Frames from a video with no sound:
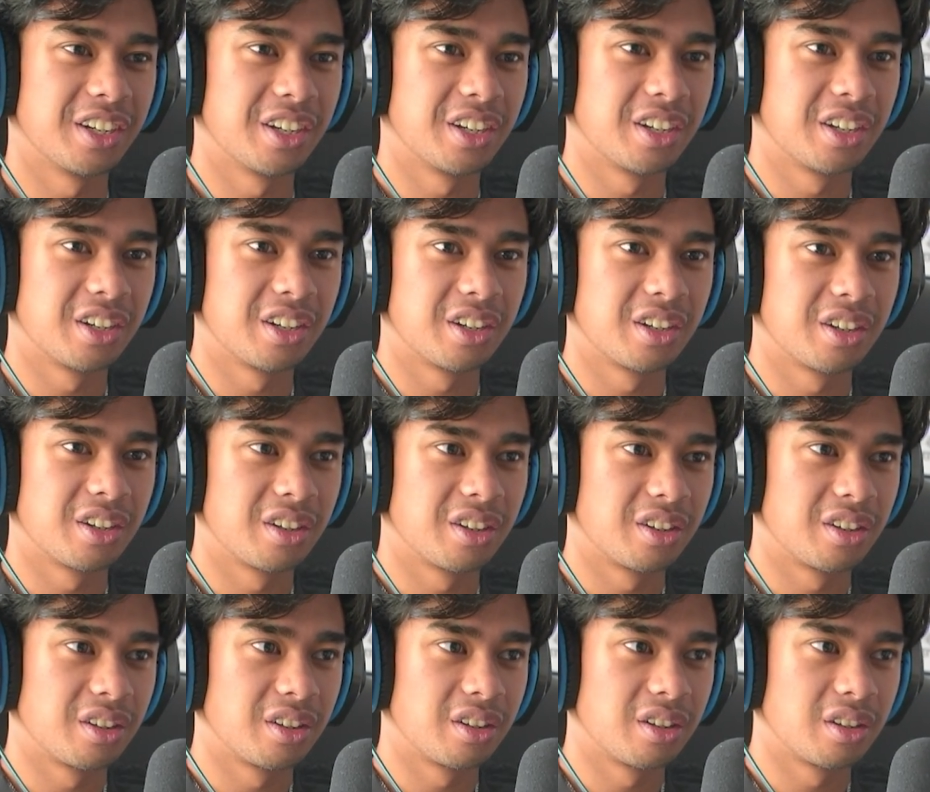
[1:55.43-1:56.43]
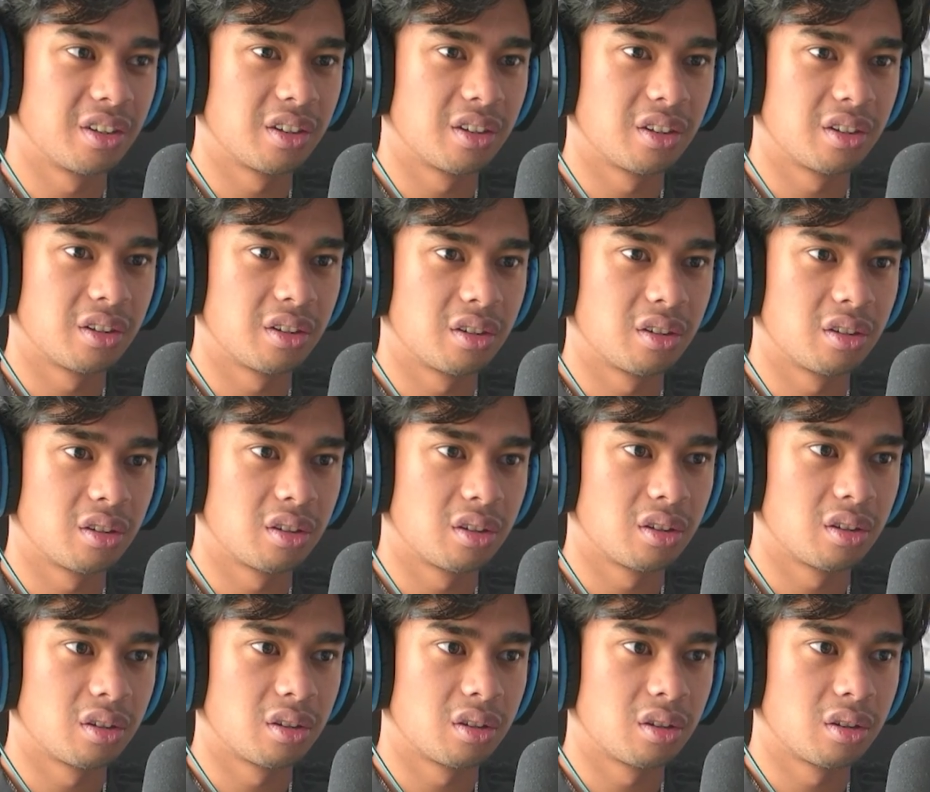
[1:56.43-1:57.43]

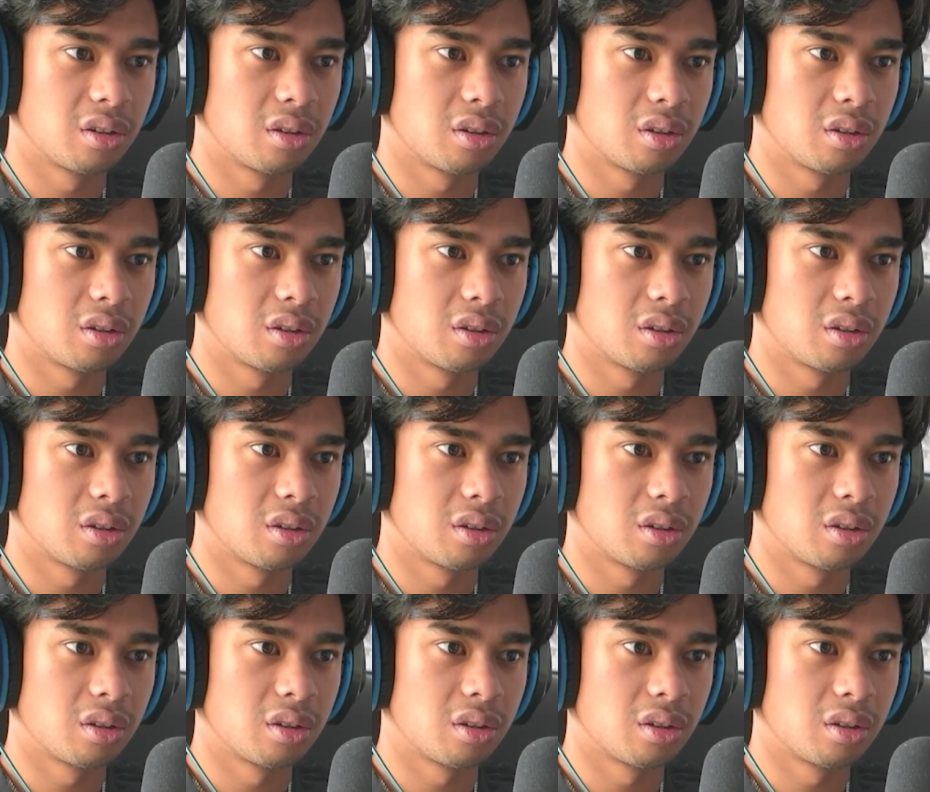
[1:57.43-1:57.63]
Nothing is said.